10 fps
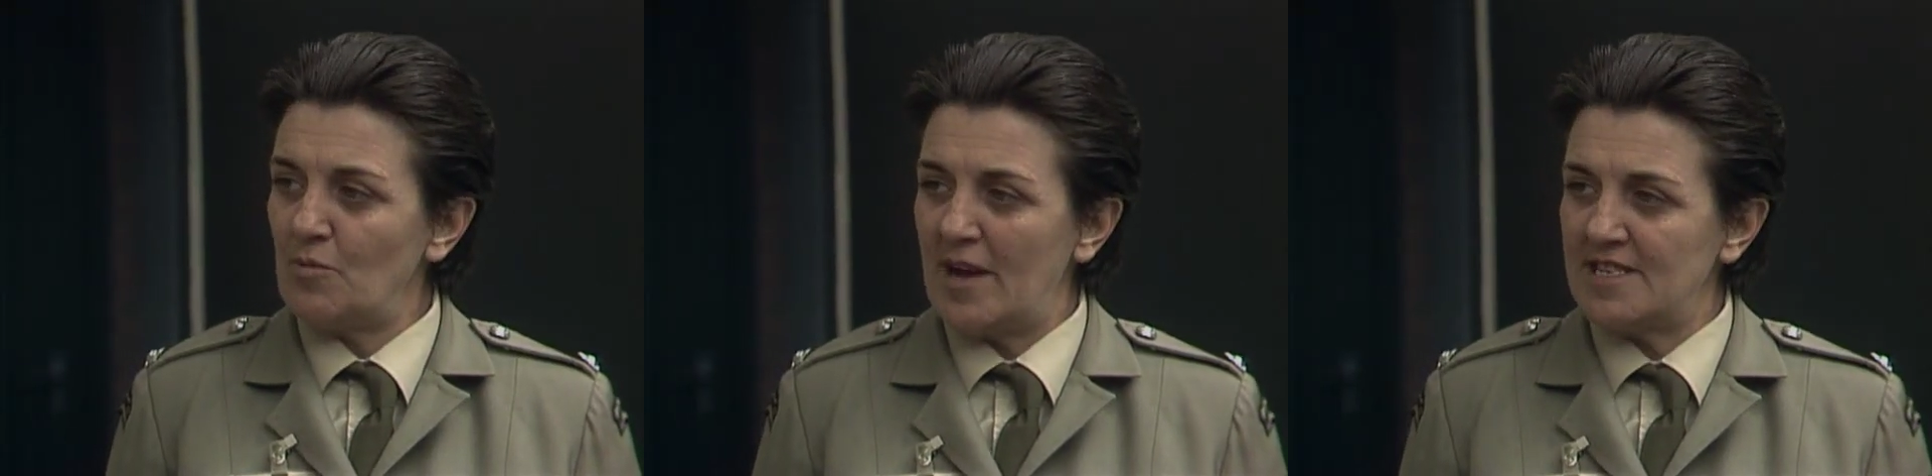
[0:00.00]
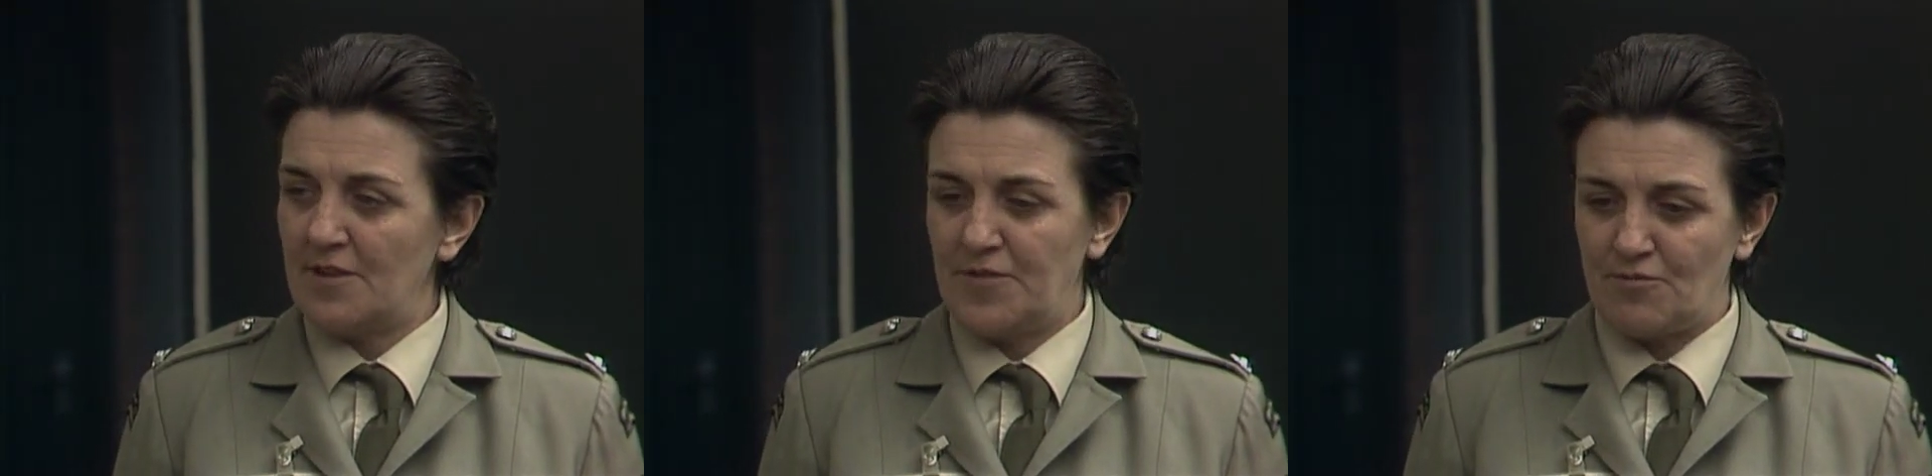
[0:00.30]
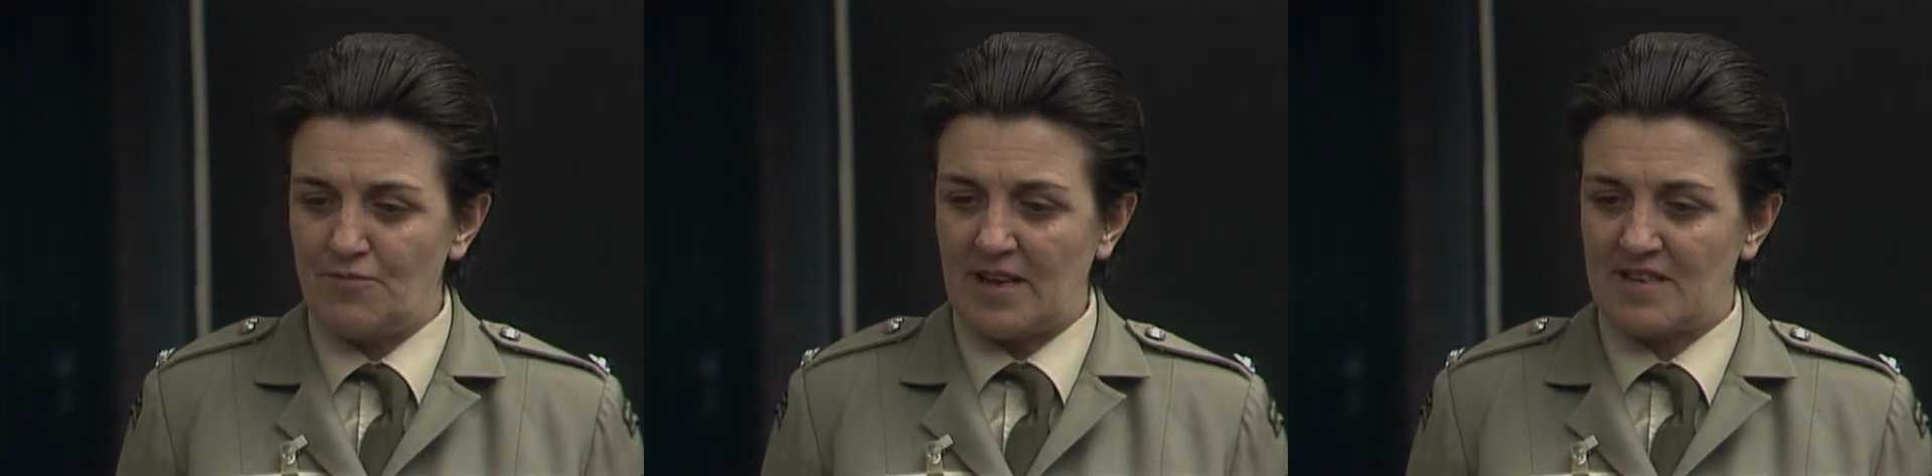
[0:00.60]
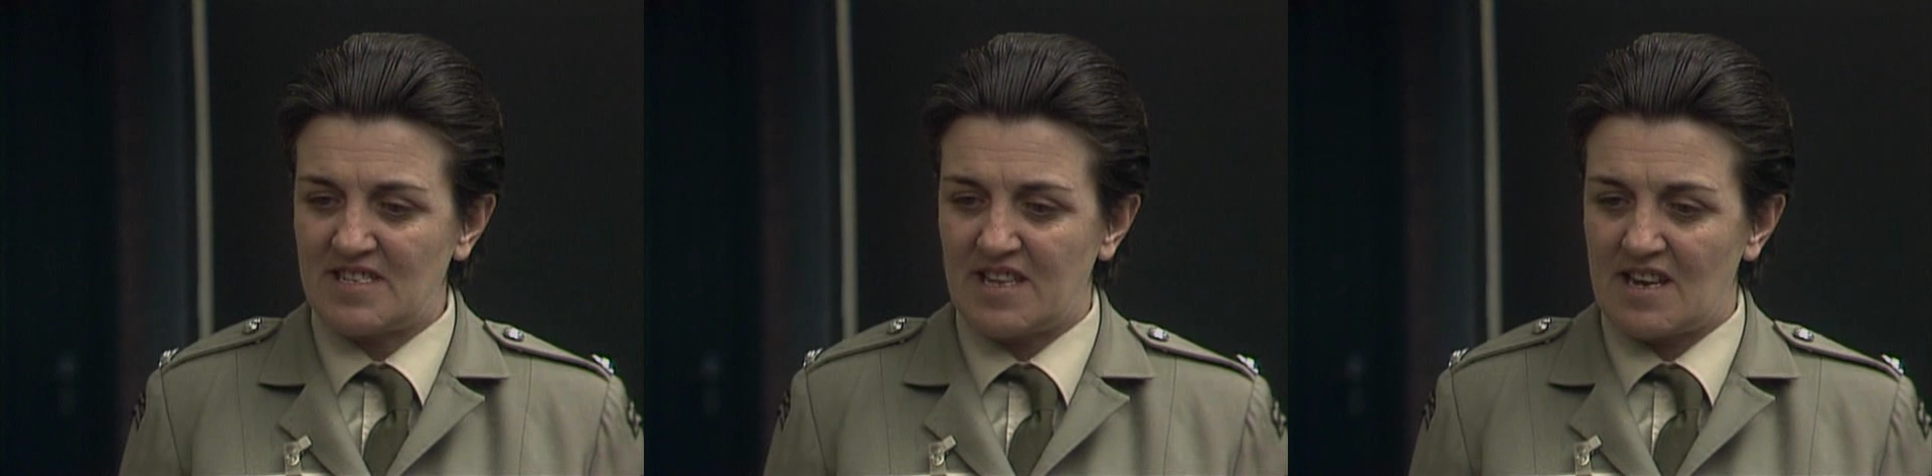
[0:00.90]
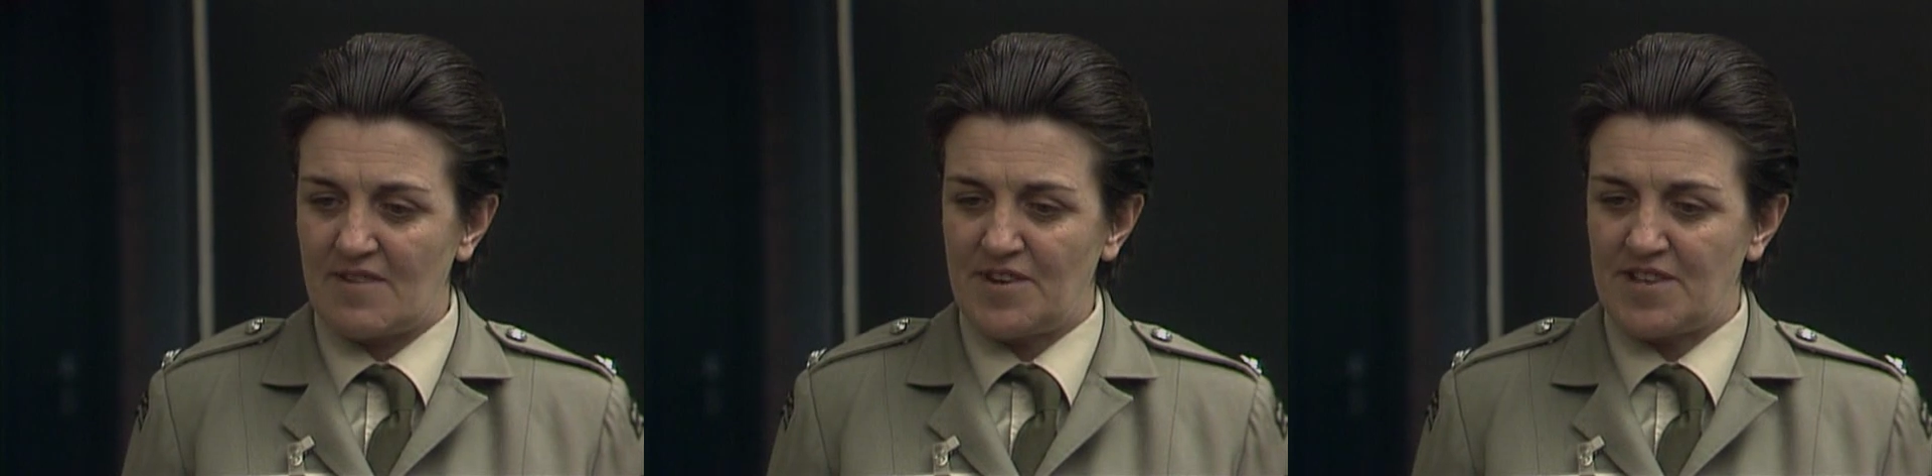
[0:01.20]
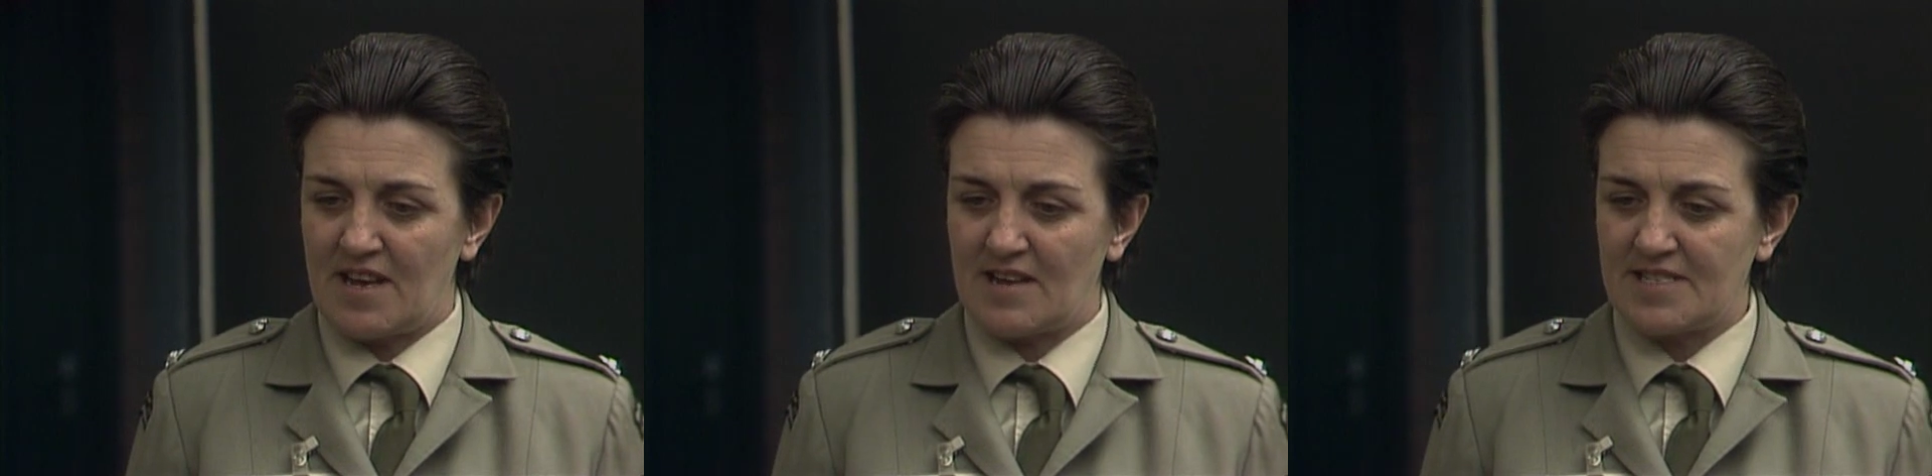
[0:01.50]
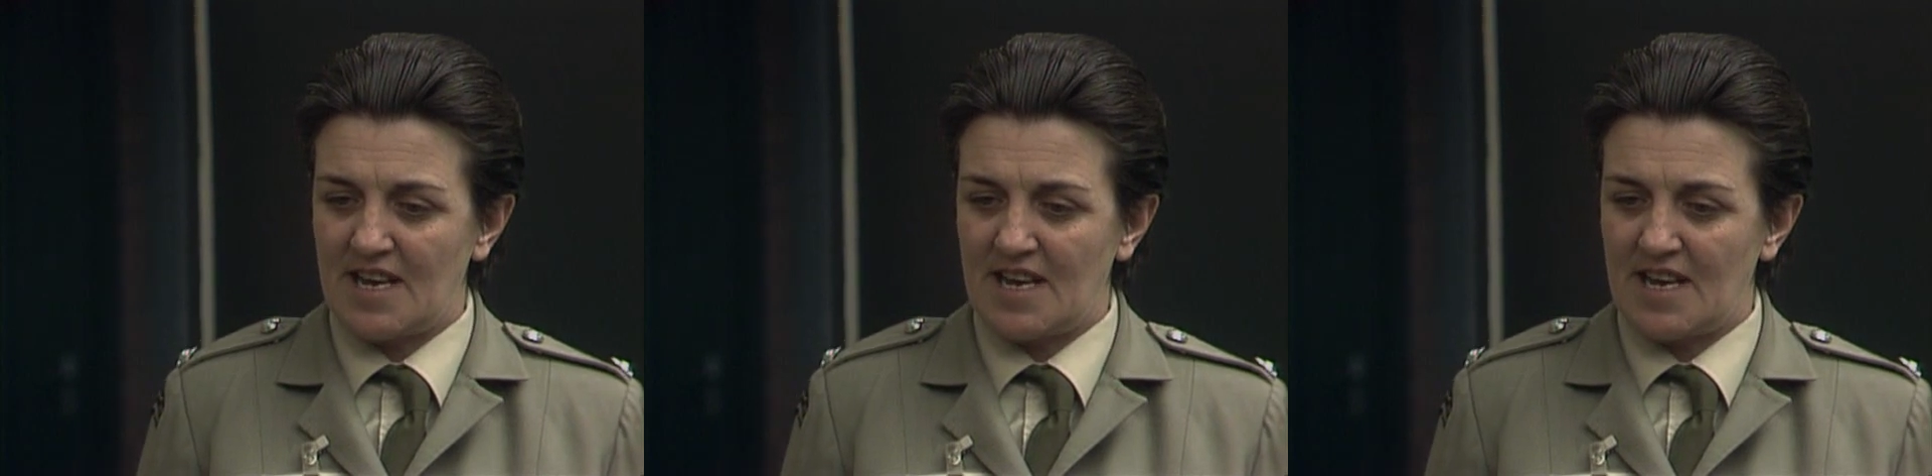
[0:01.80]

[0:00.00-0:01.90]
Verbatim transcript: wears off, you'll wreck this like everything else.